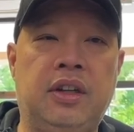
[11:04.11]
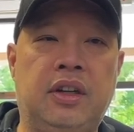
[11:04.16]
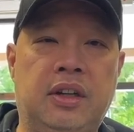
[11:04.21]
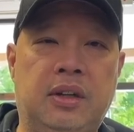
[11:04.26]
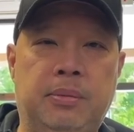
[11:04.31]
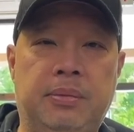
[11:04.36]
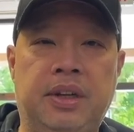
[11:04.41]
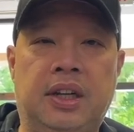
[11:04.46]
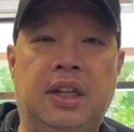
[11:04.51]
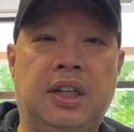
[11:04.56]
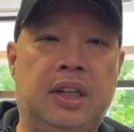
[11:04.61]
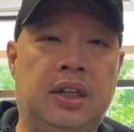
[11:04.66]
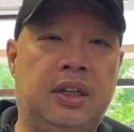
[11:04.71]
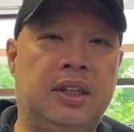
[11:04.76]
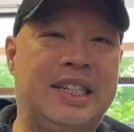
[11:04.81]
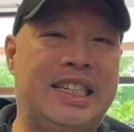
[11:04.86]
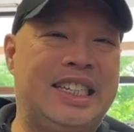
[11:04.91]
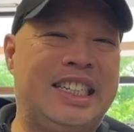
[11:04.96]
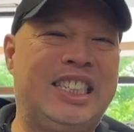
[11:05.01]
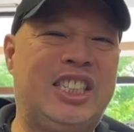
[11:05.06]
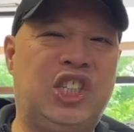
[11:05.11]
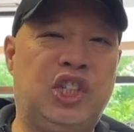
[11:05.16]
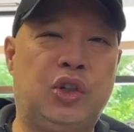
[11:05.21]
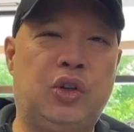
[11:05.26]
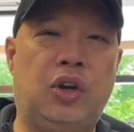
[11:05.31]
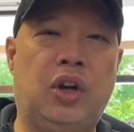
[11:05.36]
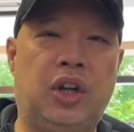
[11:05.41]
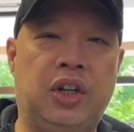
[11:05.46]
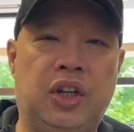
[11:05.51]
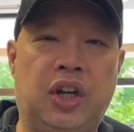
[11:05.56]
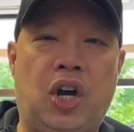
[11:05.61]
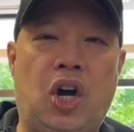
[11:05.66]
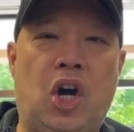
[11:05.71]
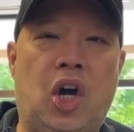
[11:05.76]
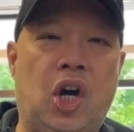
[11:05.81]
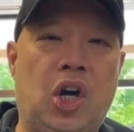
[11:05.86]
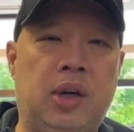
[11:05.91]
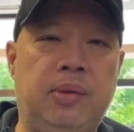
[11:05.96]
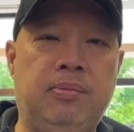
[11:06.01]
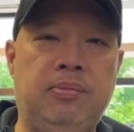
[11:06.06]
It'll be a little easier on the
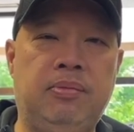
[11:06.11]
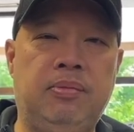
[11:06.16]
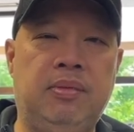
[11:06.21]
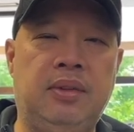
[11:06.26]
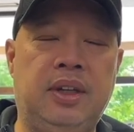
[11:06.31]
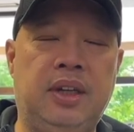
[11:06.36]
arm.